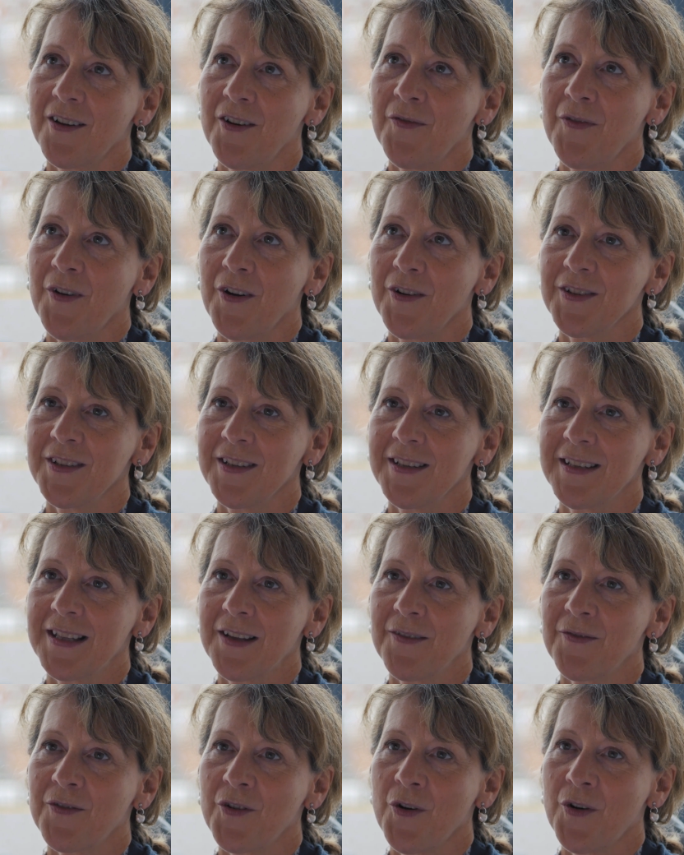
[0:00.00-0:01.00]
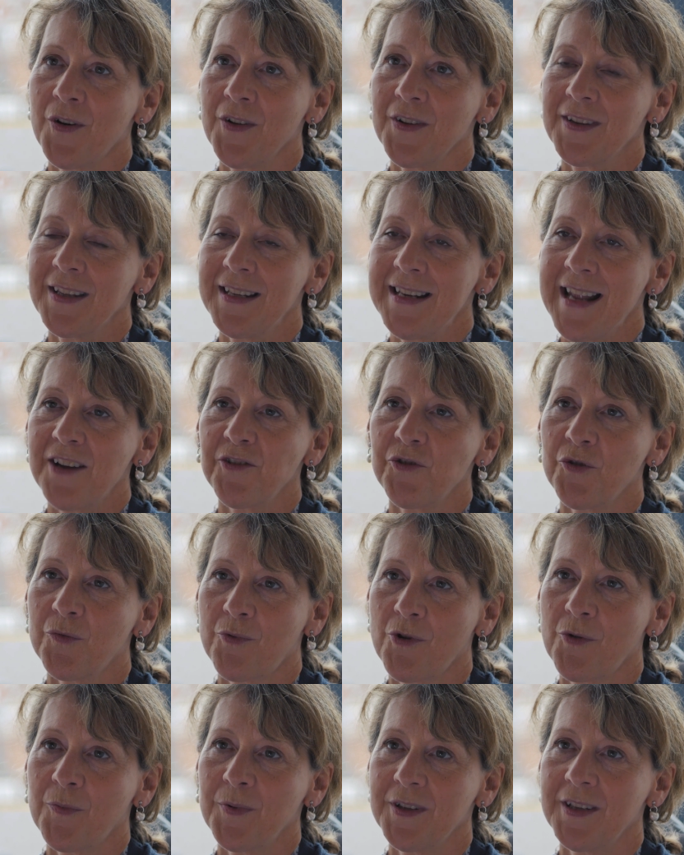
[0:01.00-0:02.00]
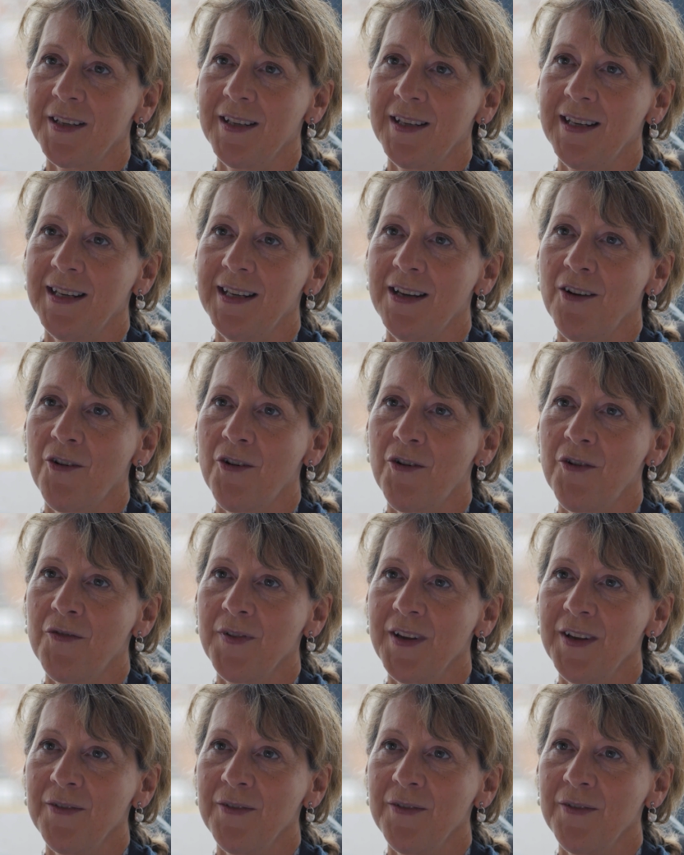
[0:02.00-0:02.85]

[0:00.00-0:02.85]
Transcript: are viruses that have got the natural property of